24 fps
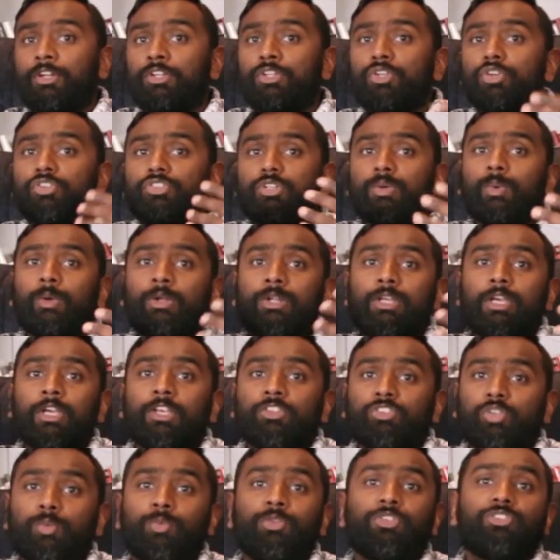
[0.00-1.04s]
And usually, when
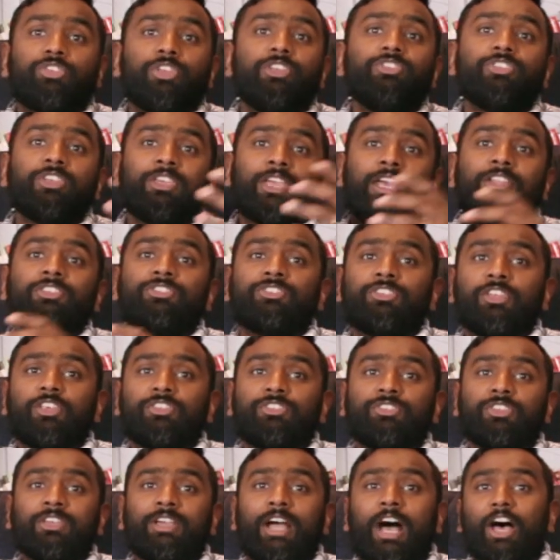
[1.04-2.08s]
someone sins against
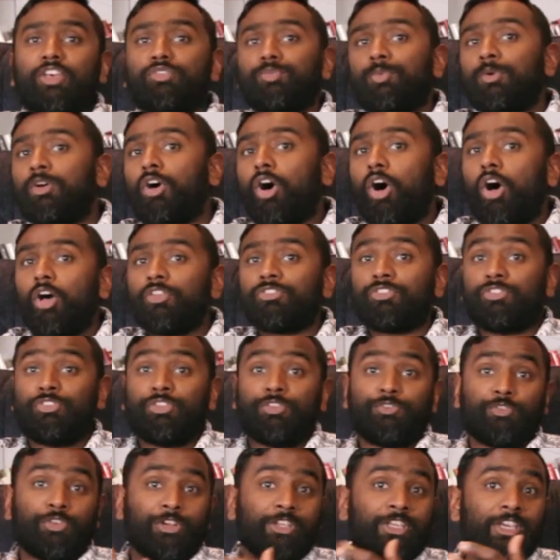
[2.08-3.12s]
us, the gospel calls us
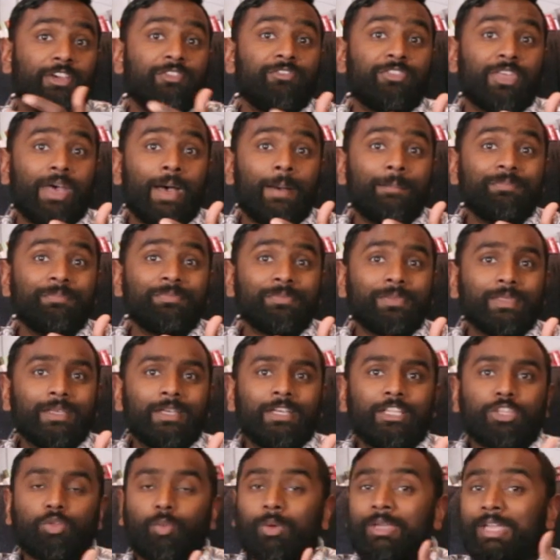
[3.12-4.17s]
to forgive them
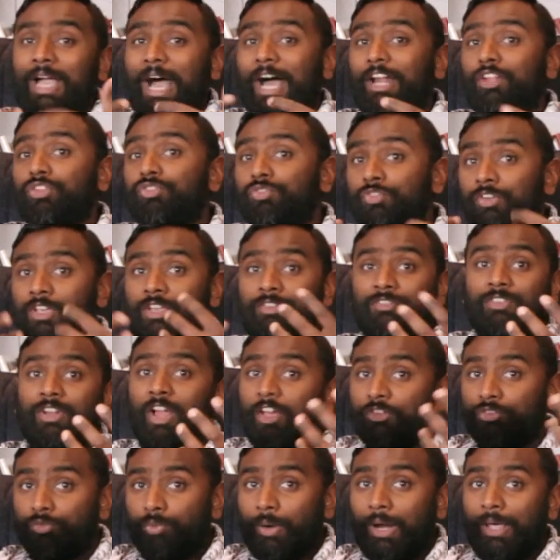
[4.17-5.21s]
the way God has forgiven
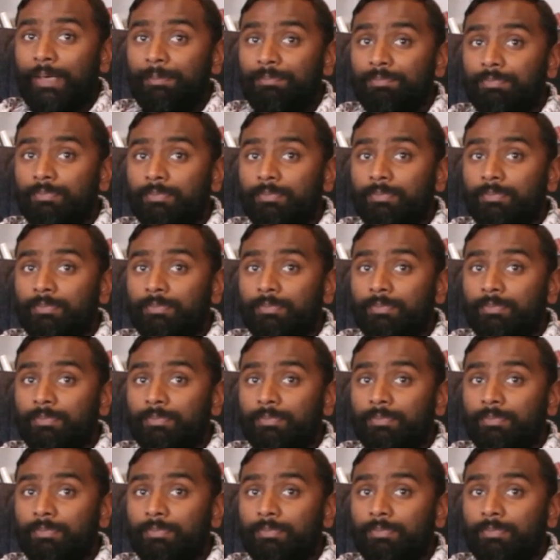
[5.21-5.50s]
us, right?